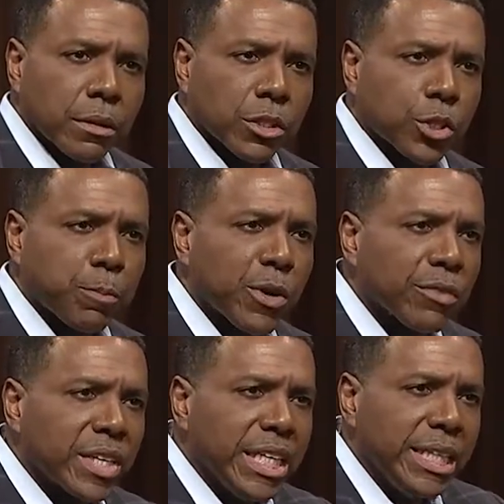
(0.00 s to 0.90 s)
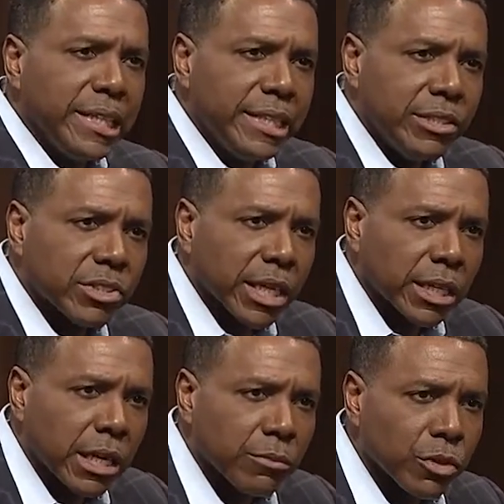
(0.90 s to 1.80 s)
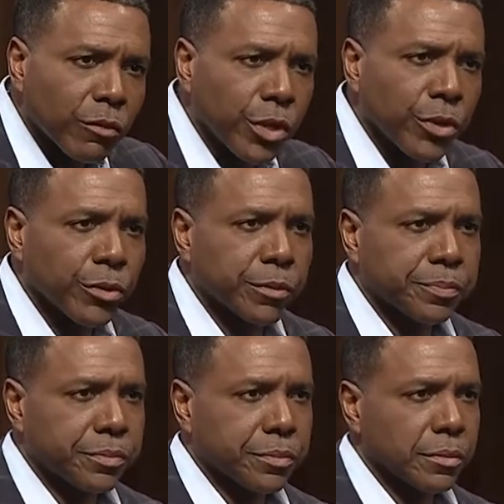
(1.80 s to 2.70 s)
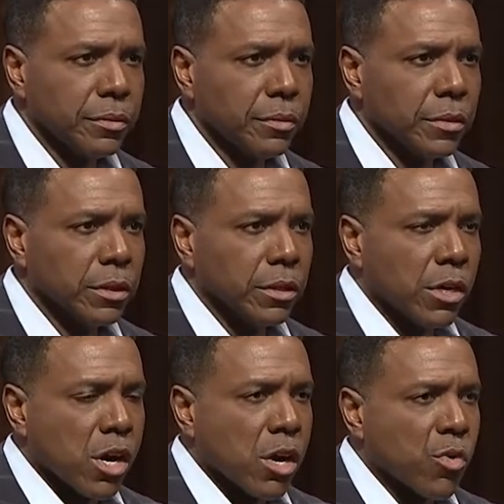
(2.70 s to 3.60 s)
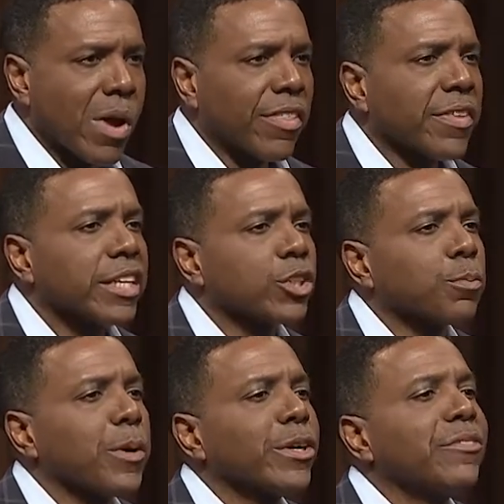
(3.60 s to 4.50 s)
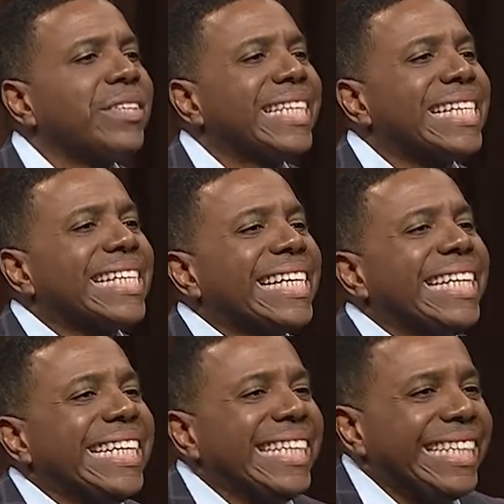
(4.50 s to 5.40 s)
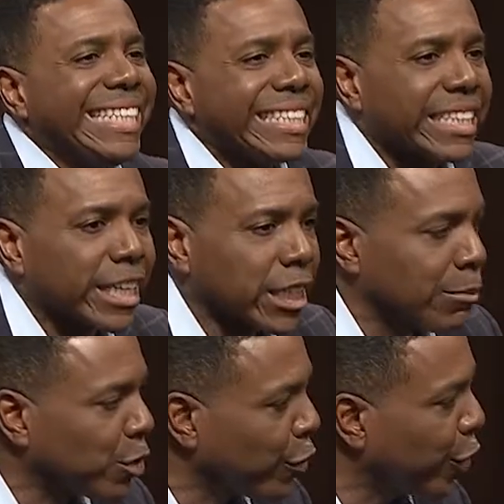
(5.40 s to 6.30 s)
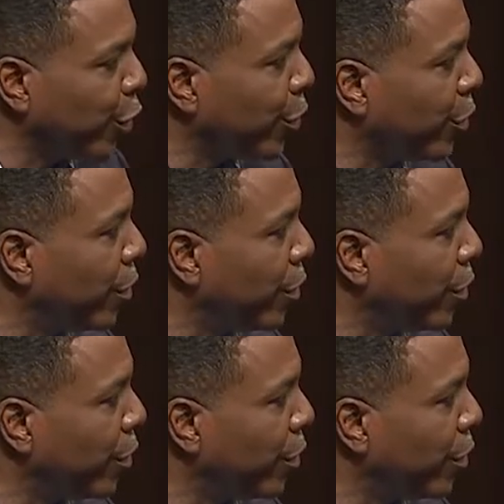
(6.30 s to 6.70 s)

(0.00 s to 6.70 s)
The spirit of ease that comes over you rather than the spirit of disease that comes over you.